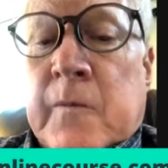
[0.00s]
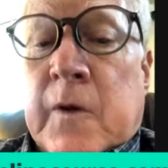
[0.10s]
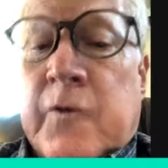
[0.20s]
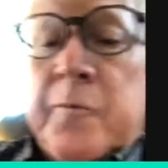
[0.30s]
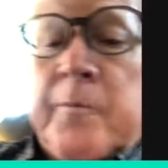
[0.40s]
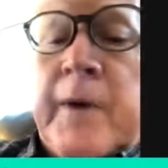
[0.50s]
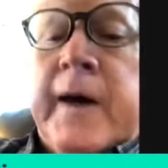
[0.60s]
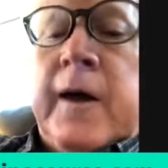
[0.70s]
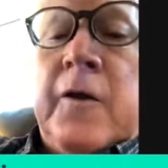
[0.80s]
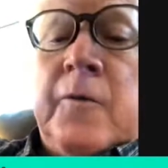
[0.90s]

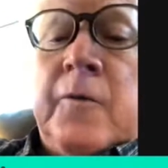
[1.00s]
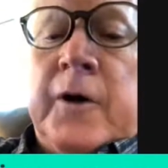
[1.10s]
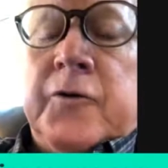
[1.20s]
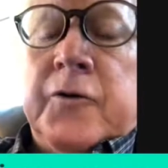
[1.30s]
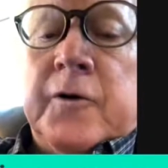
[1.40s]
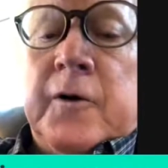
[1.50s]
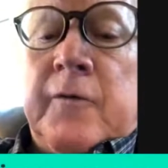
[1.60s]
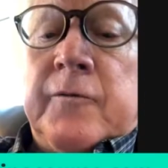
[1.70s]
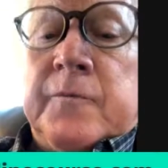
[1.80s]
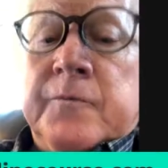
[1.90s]
spiking the blood sugar level,
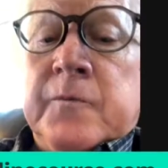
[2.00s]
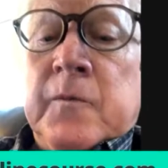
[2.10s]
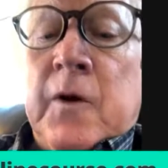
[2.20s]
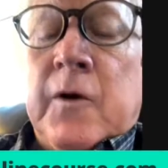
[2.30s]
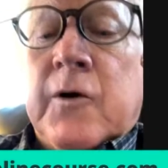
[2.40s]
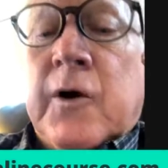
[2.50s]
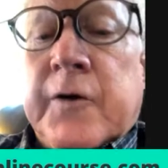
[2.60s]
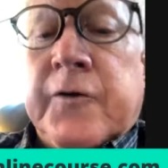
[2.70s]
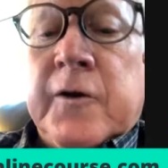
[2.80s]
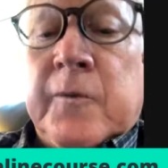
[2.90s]

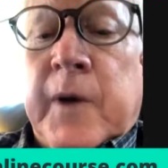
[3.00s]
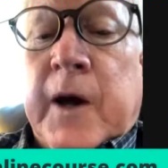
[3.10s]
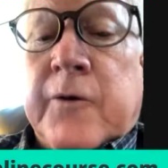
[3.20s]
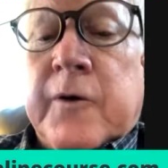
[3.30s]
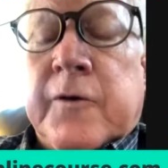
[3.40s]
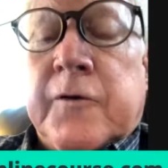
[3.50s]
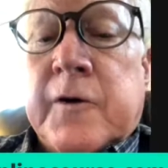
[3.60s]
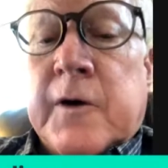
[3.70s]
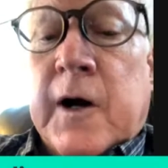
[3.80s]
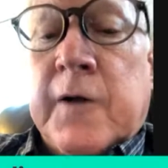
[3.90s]
causing the pancreas to
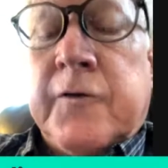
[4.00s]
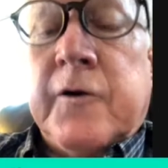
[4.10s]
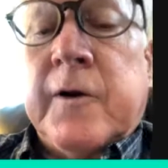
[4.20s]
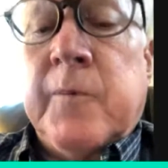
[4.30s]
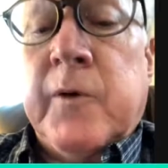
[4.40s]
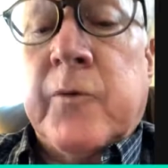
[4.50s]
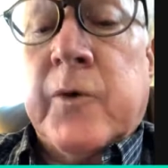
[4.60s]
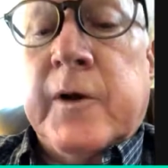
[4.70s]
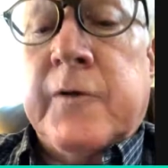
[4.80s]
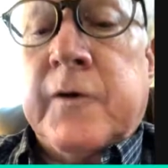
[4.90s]
constantly be
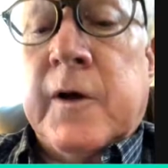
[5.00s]
releasing